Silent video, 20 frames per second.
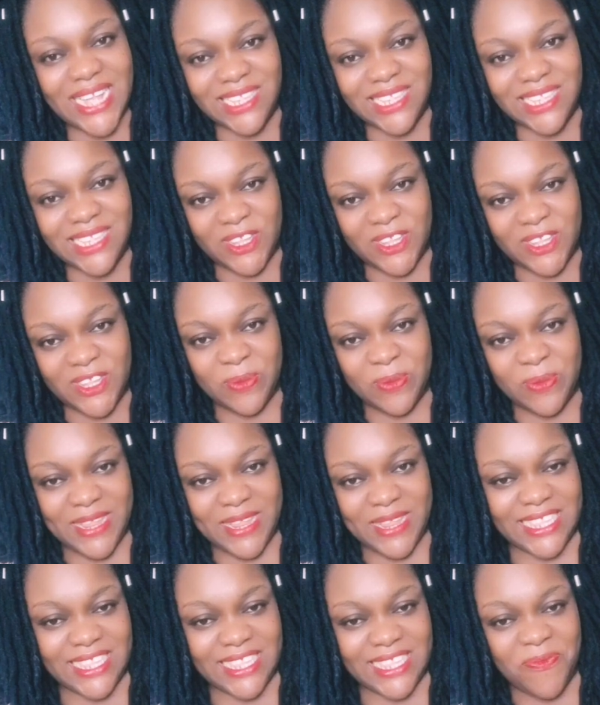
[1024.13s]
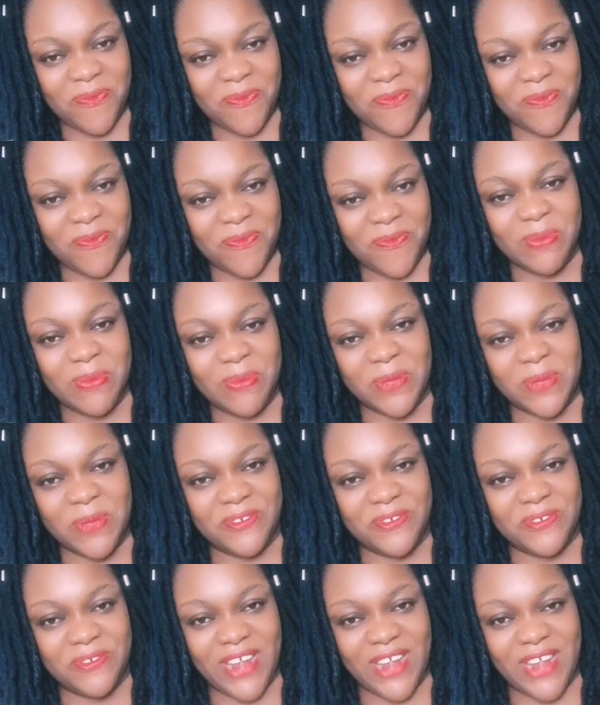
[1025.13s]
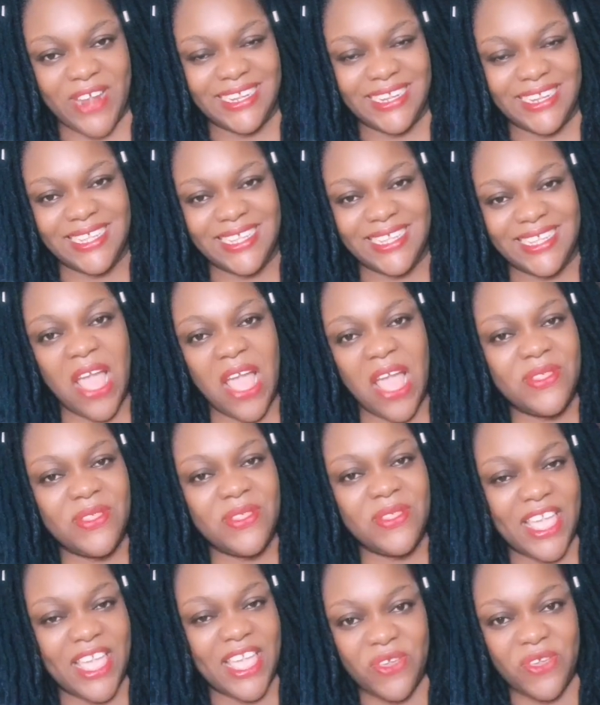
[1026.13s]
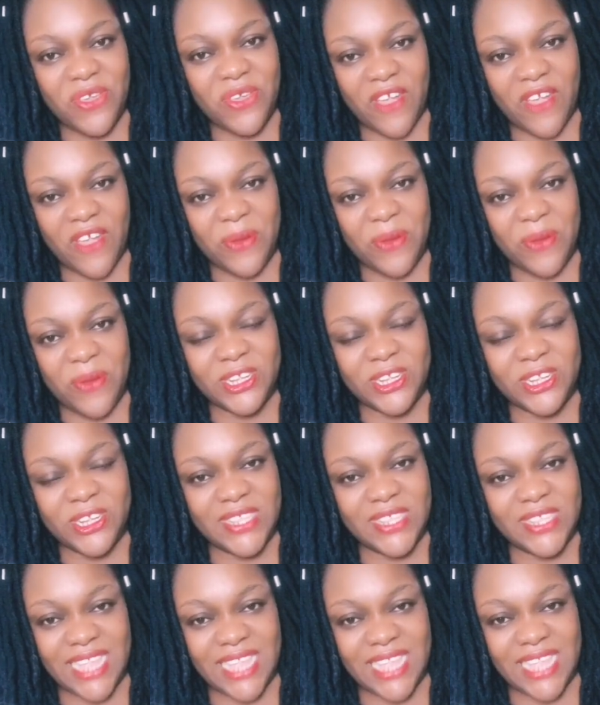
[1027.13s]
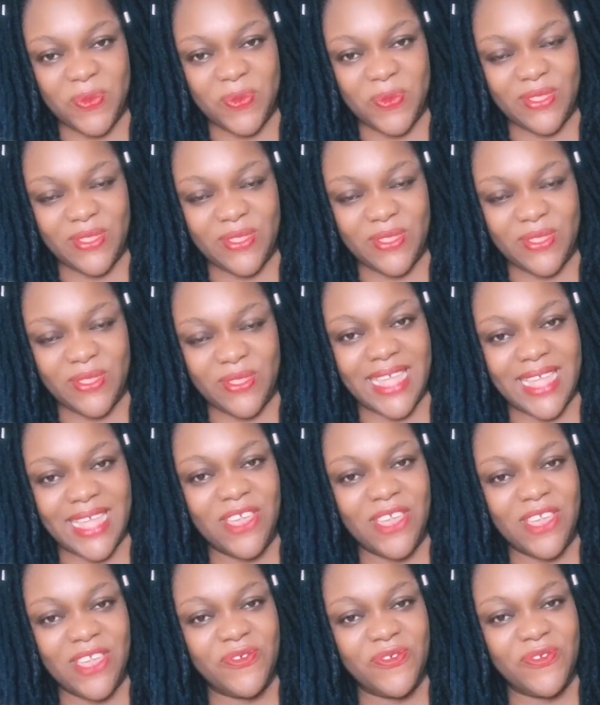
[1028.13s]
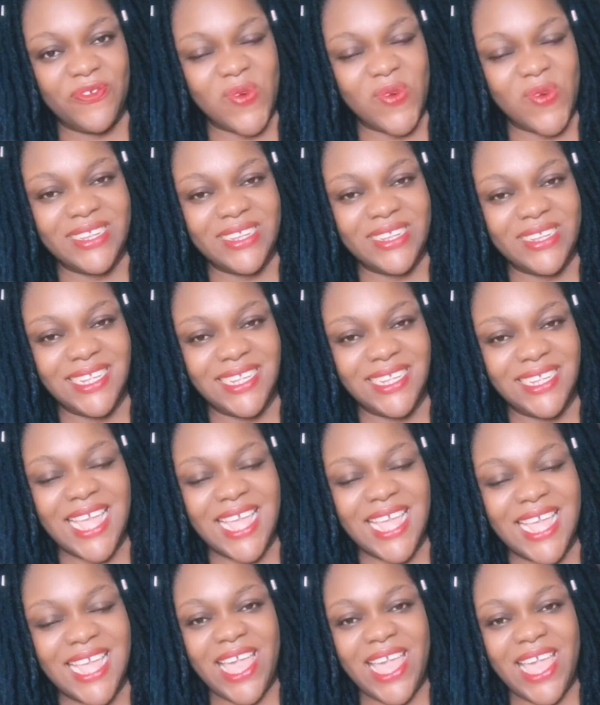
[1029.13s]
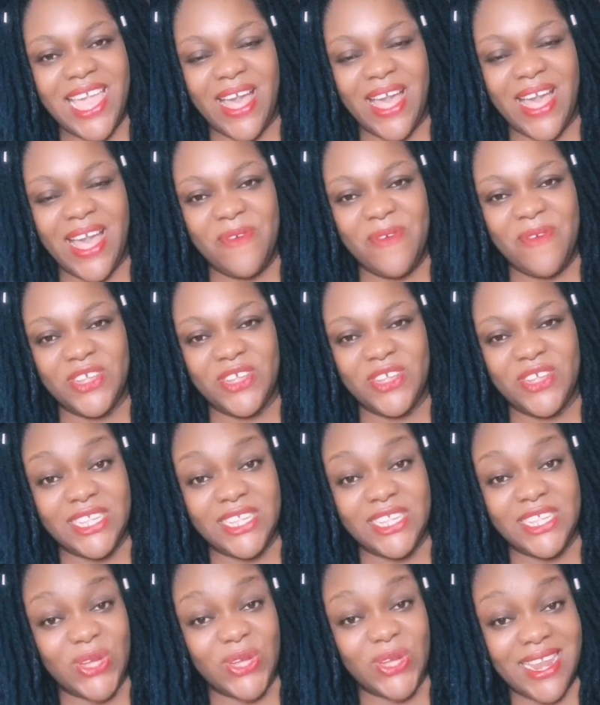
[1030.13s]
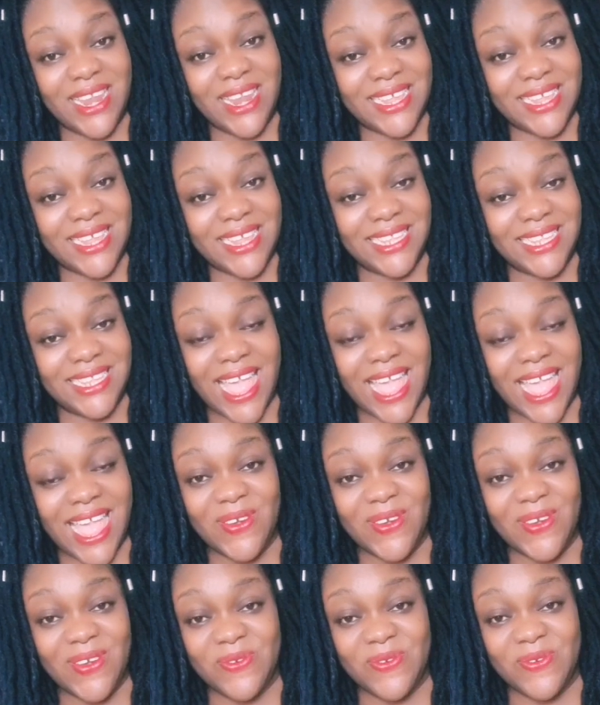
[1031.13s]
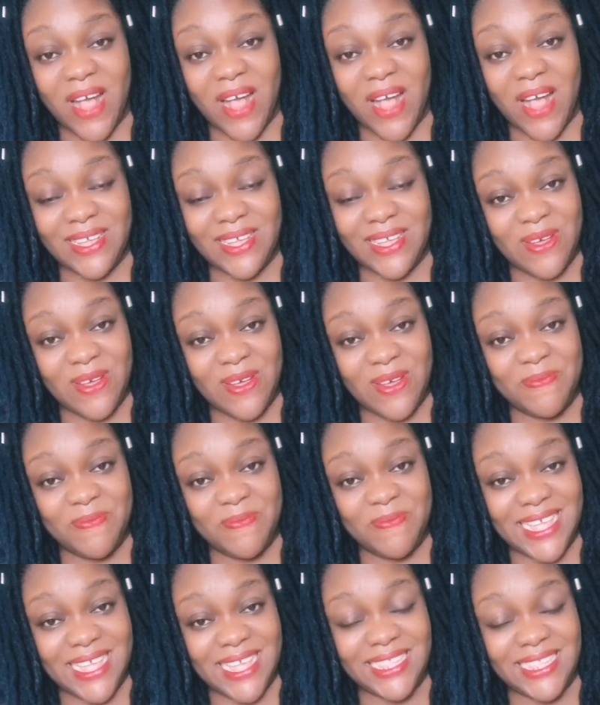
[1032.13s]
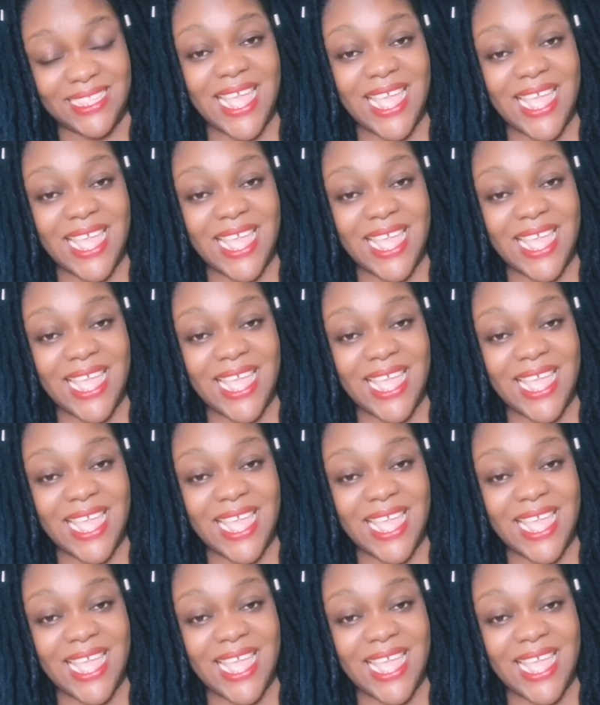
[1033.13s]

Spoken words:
this video, please give me thumbs up already. Thank you very much for staying with us. Thank you for watching. If you're just joining us today, you are welcome. Please